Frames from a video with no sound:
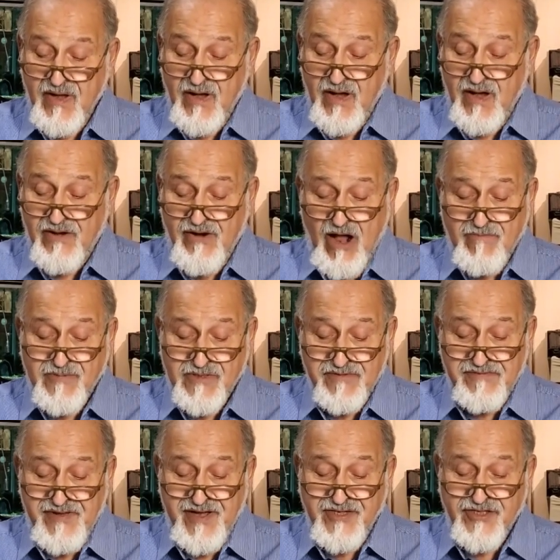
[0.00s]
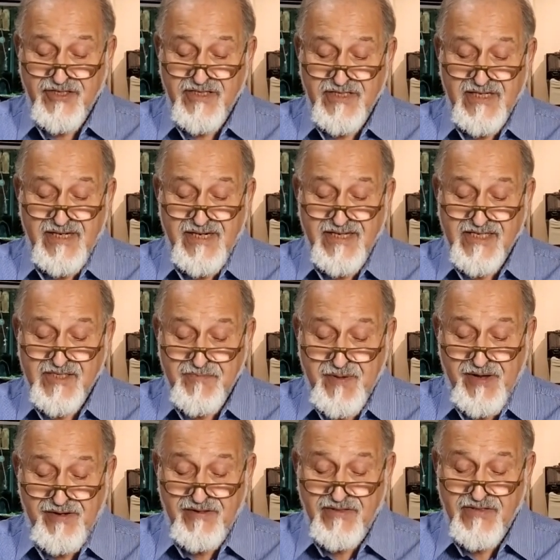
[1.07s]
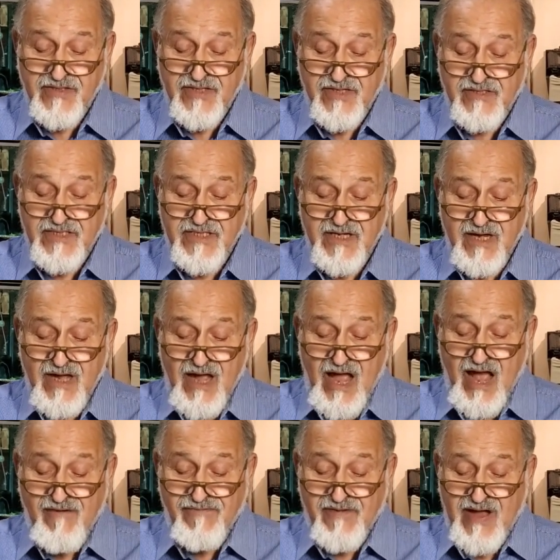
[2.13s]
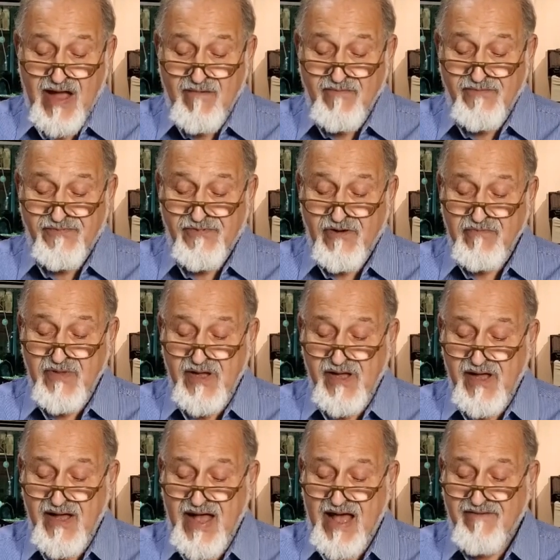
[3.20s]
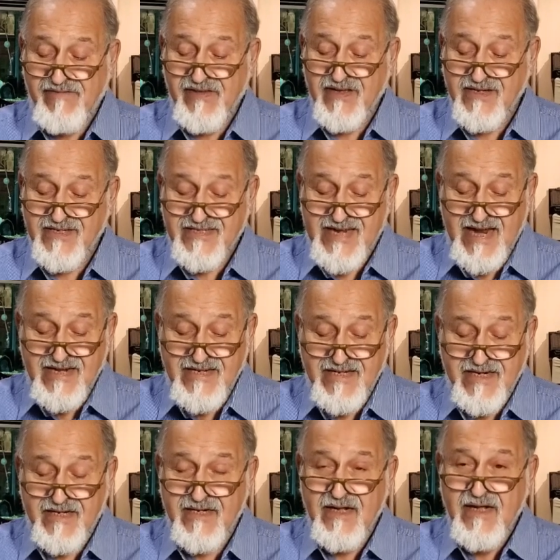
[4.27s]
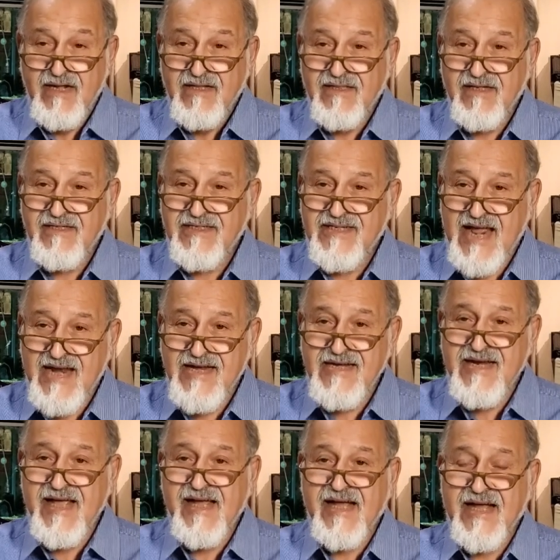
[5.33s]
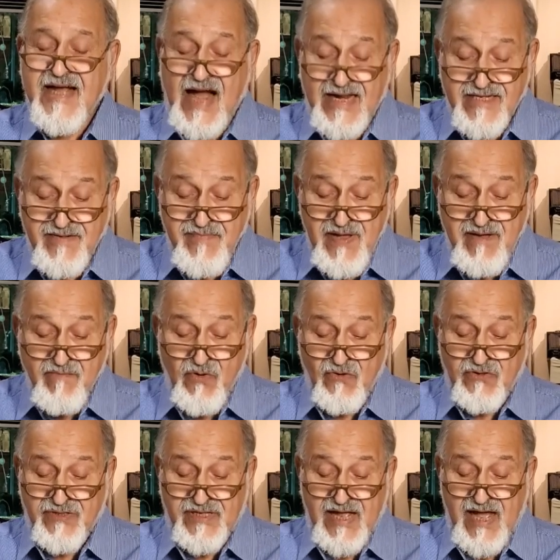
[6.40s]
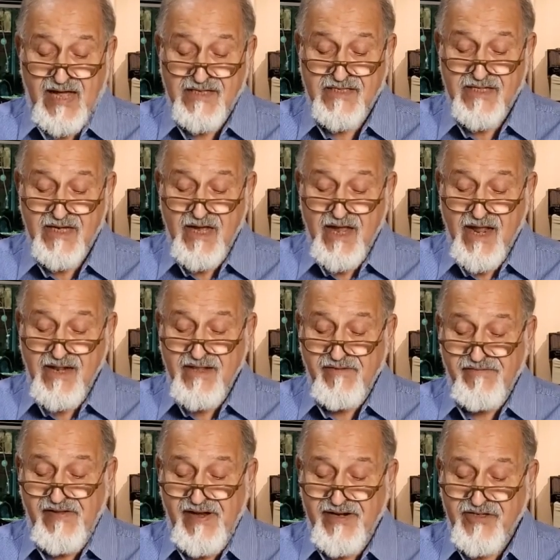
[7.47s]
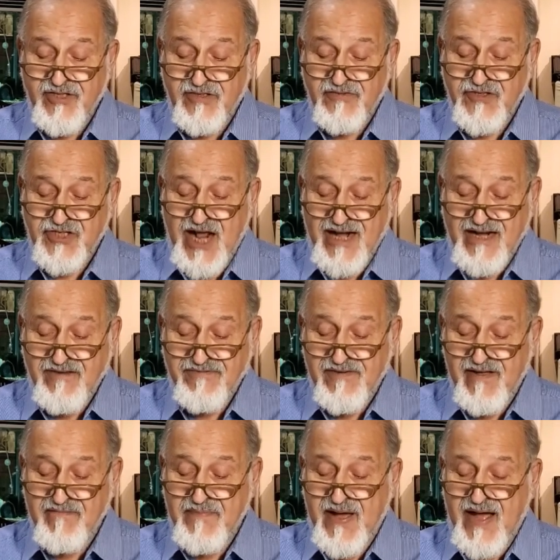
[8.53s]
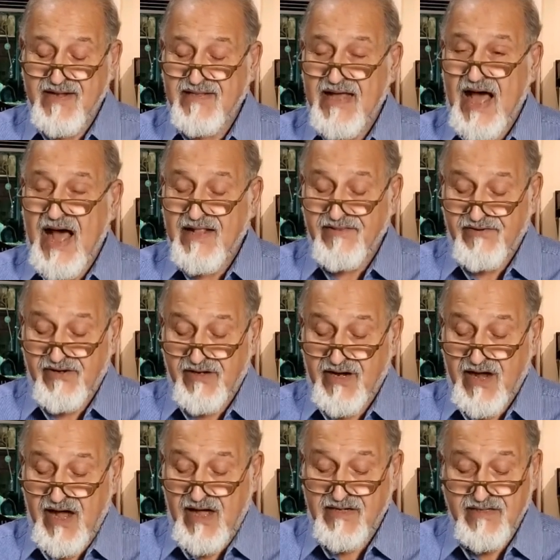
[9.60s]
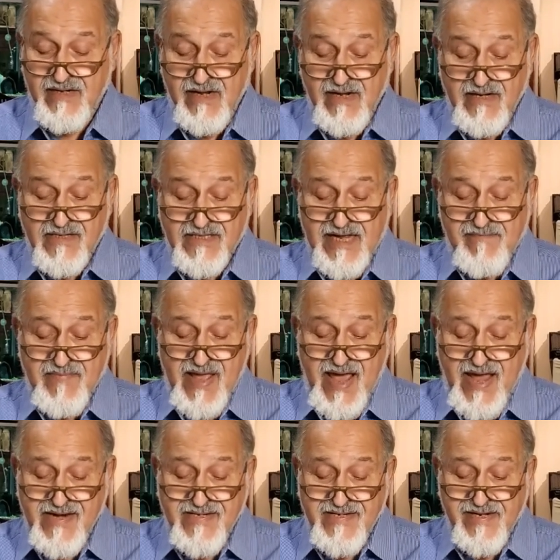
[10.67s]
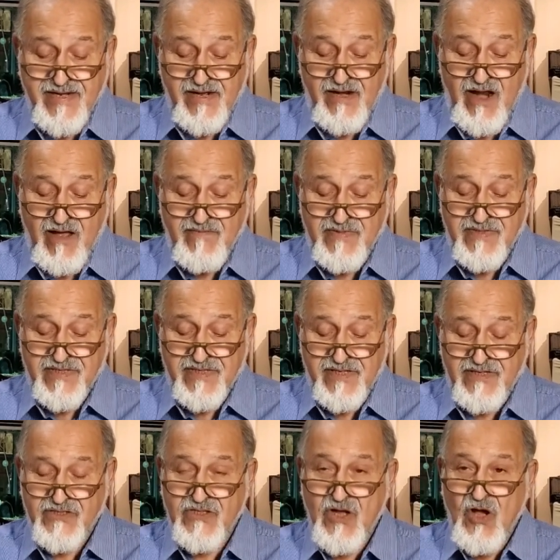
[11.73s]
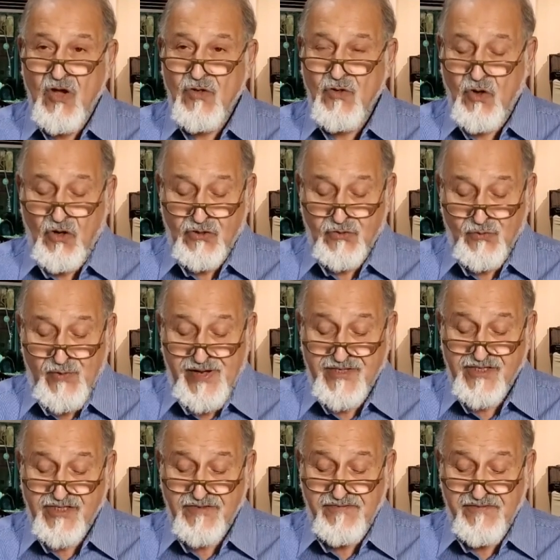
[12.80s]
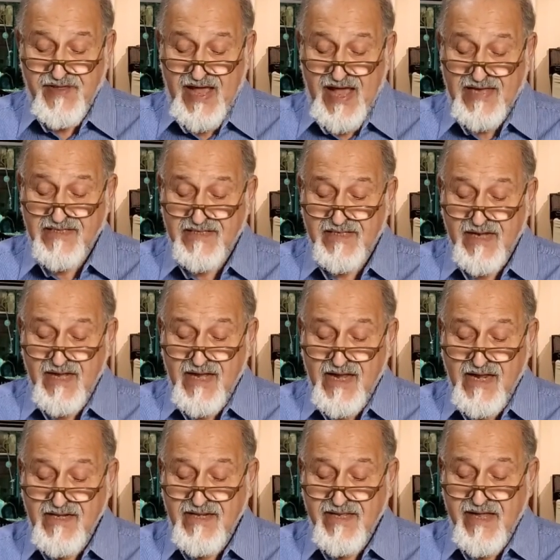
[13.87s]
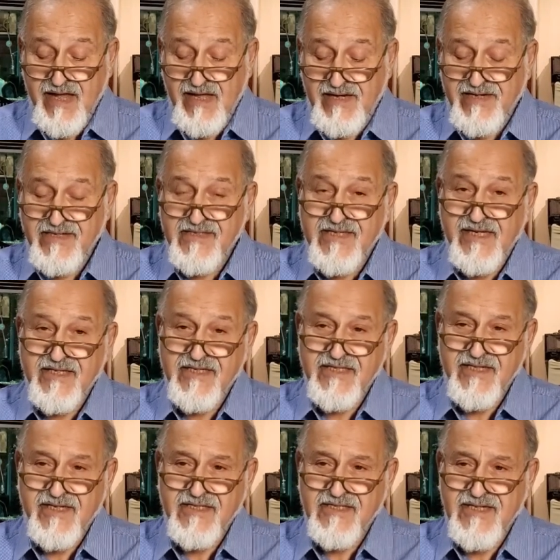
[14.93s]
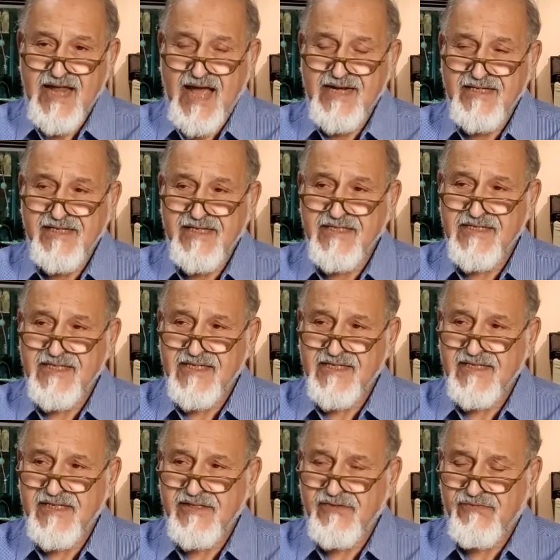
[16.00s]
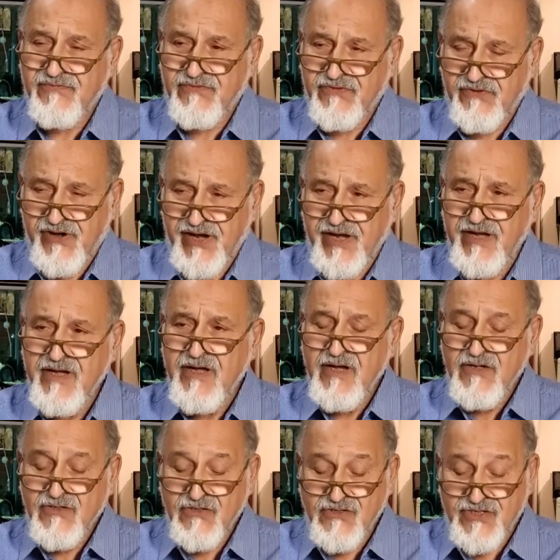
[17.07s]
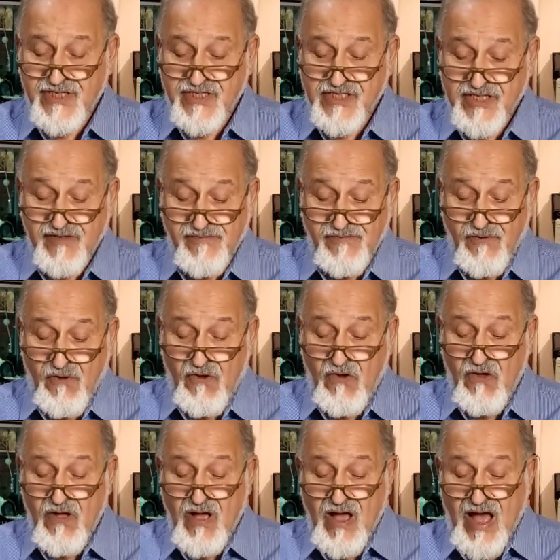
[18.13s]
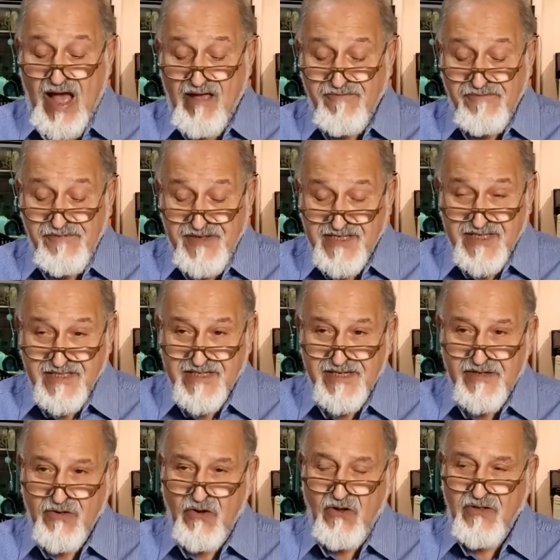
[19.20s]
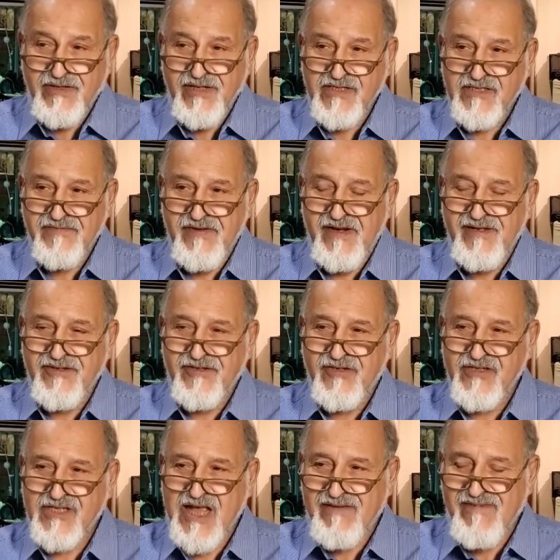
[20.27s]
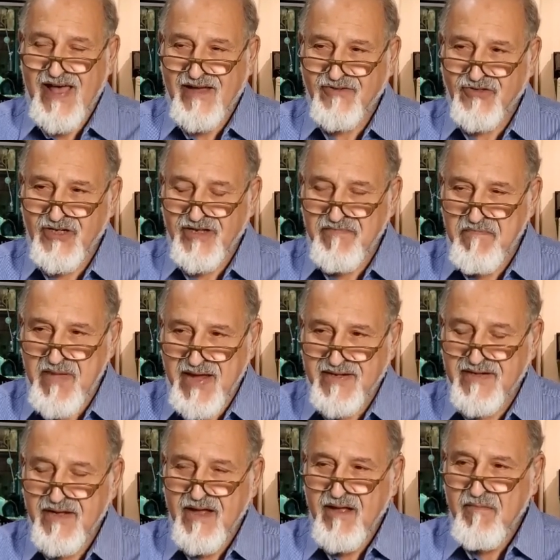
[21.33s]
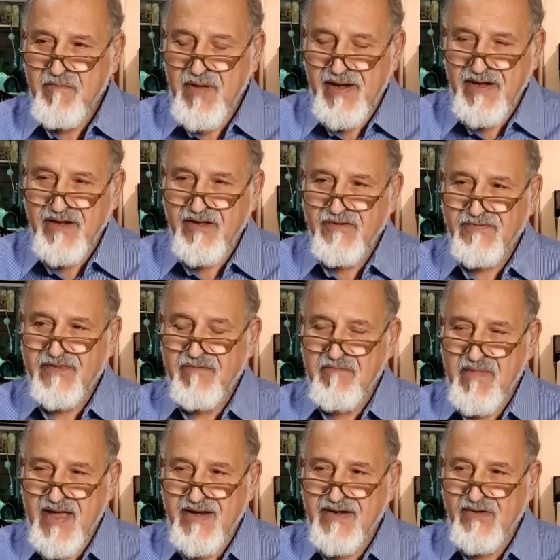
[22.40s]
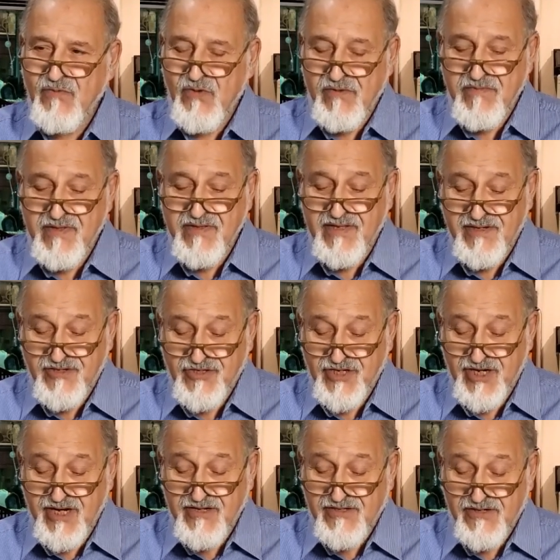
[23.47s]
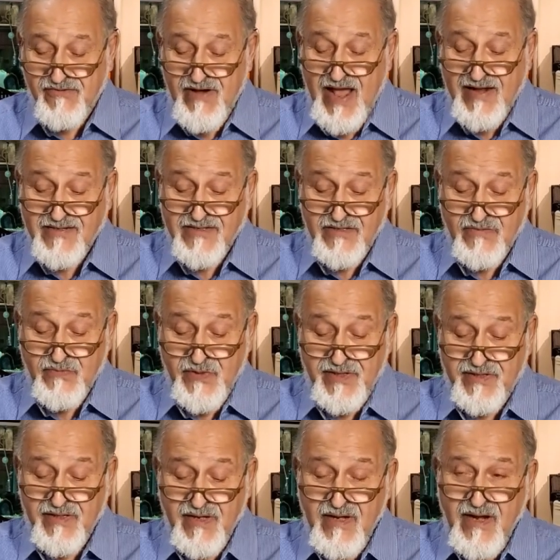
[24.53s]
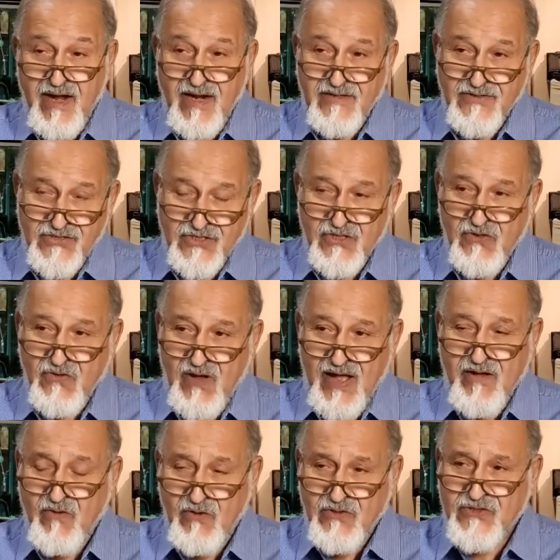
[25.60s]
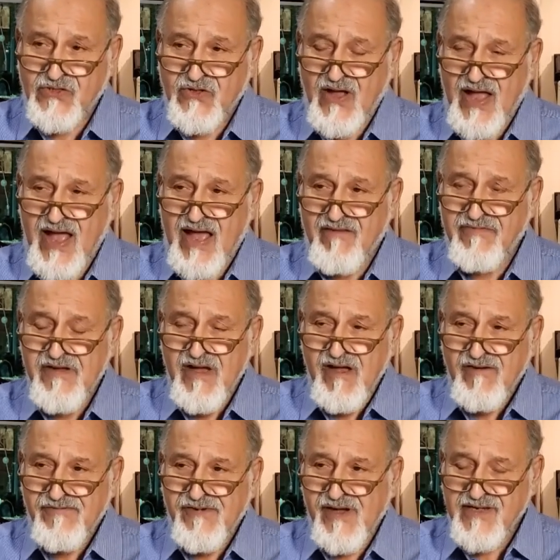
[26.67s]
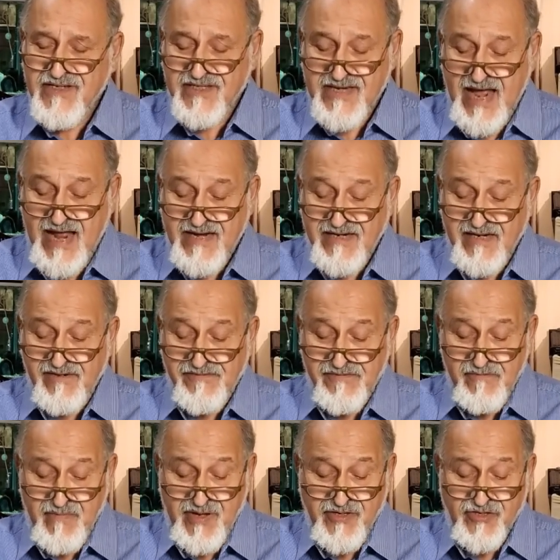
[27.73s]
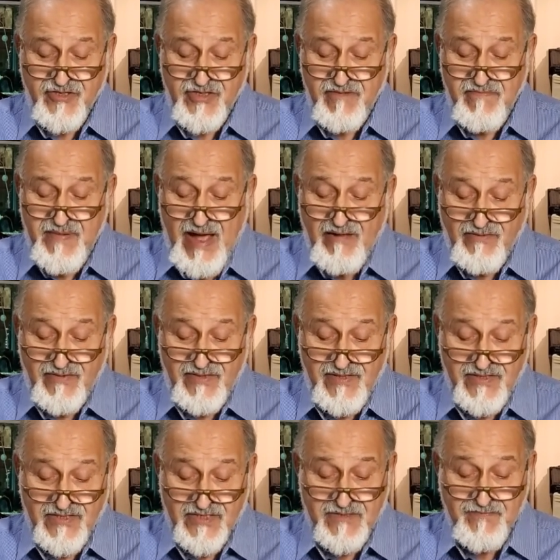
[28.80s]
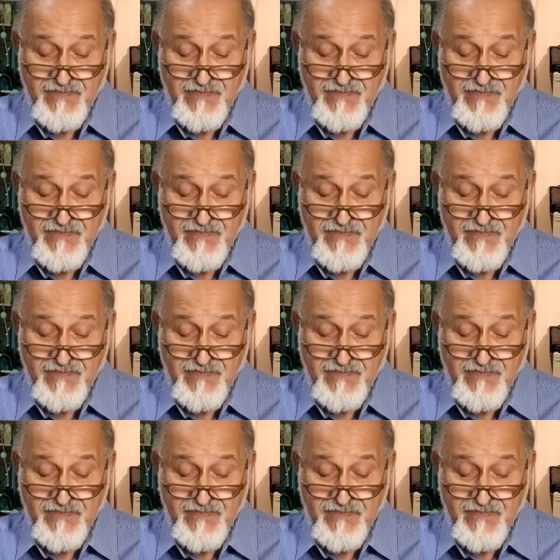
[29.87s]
Her observations and experiences have come from her having attended the 10-day Kadmi MUKTADS in the village of Sharifabad, Adrakan, some 80 kilometers northwest of Yazd in the early 60s, 1963 to 64. I've visited all these villages. I've actually met many of the men and women that she interacted with, and so I also have first-hand information about this.